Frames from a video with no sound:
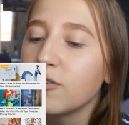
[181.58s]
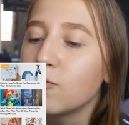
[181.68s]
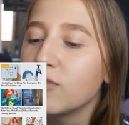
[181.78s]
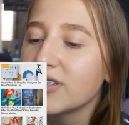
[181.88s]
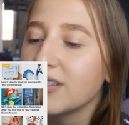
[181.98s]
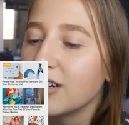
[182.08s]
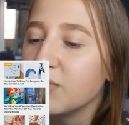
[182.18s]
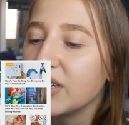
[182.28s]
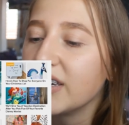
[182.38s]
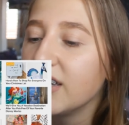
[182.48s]
of her worst
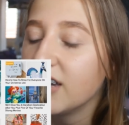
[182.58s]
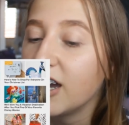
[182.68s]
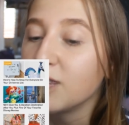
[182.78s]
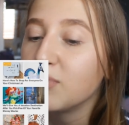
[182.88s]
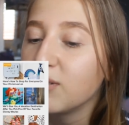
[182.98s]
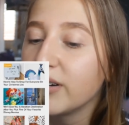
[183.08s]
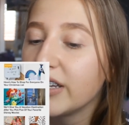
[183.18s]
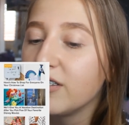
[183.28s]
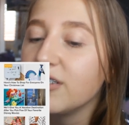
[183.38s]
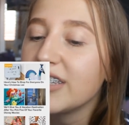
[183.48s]
nightmare,
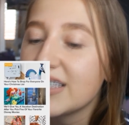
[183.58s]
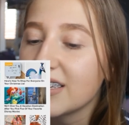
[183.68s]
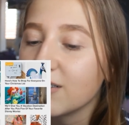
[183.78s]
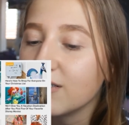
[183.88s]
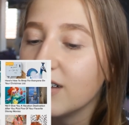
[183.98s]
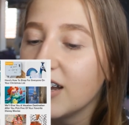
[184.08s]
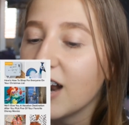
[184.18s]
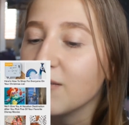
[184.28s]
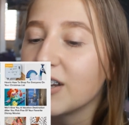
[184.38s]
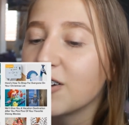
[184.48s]
unemployed, nearly single,
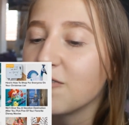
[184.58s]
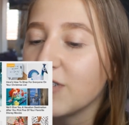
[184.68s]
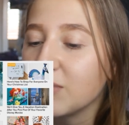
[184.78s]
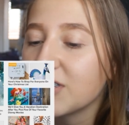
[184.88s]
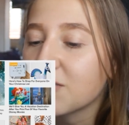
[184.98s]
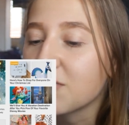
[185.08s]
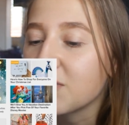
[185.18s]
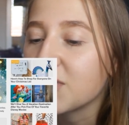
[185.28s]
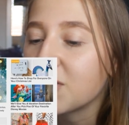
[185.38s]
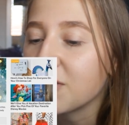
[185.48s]
and running her family's
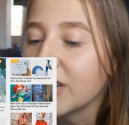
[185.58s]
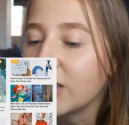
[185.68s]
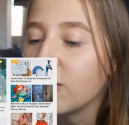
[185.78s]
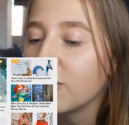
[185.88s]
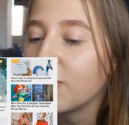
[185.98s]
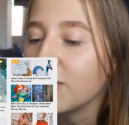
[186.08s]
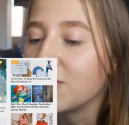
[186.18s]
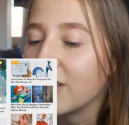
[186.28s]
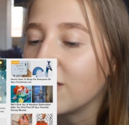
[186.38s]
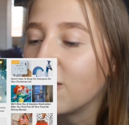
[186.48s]
Christmas tree lot for the
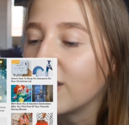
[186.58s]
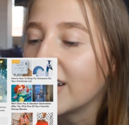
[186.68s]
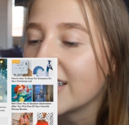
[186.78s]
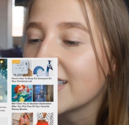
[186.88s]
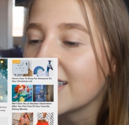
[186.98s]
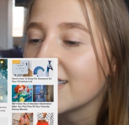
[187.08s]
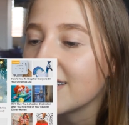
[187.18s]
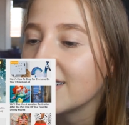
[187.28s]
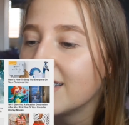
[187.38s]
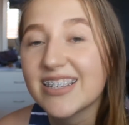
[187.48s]
dreaded holiday
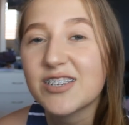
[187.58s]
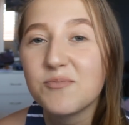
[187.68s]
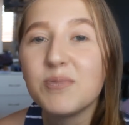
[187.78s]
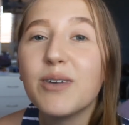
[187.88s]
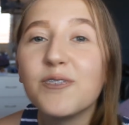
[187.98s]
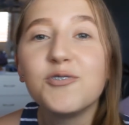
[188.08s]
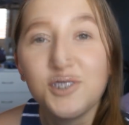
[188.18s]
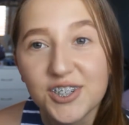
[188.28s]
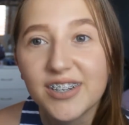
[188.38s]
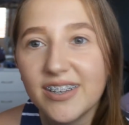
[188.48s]
season. That's gonna be my
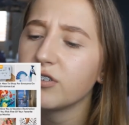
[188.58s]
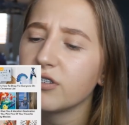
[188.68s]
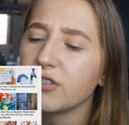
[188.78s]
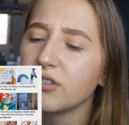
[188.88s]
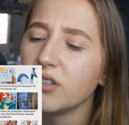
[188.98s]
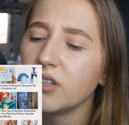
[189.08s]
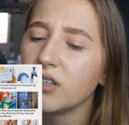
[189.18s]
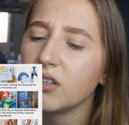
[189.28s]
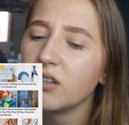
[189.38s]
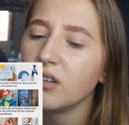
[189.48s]
future. You know, I,
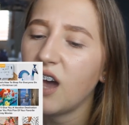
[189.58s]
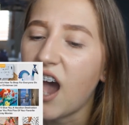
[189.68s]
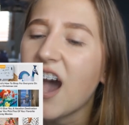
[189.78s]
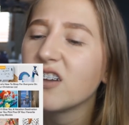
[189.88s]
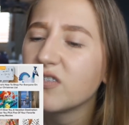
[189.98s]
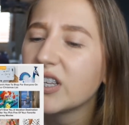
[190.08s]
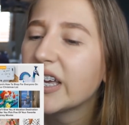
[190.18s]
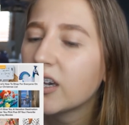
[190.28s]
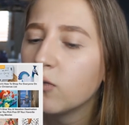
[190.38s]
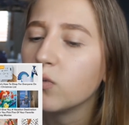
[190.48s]
I feel
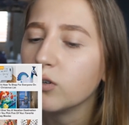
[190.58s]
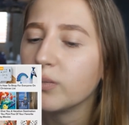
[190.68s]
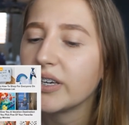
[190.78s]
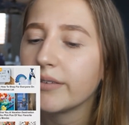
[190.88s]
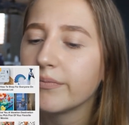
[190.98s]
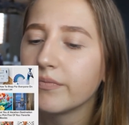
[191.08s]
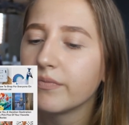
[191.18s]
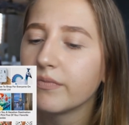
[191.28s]
like it will be.